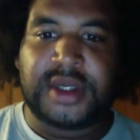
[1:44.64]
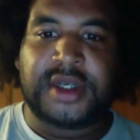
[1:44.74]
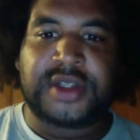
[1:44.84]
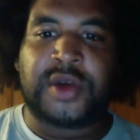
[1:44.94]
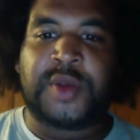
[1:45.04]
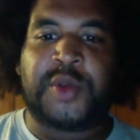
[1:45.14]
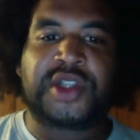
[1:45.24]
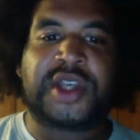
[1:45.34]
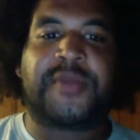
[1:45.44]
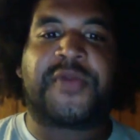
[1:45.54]
so he puts
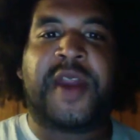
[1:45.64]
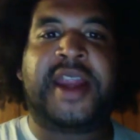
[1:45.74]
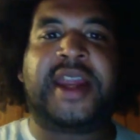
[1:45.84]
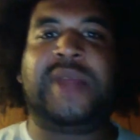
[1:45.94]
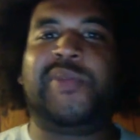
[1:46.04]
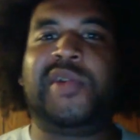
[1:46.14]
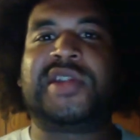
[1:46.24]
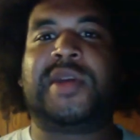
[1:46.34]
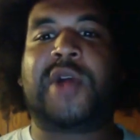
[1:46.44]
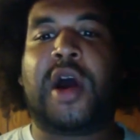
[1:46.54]
up Frank and he puts
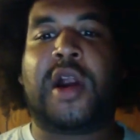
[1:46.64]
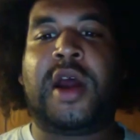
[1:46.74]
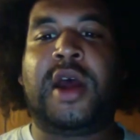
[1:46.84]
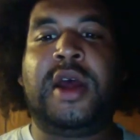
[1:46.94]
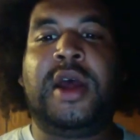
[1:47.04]
up Kara.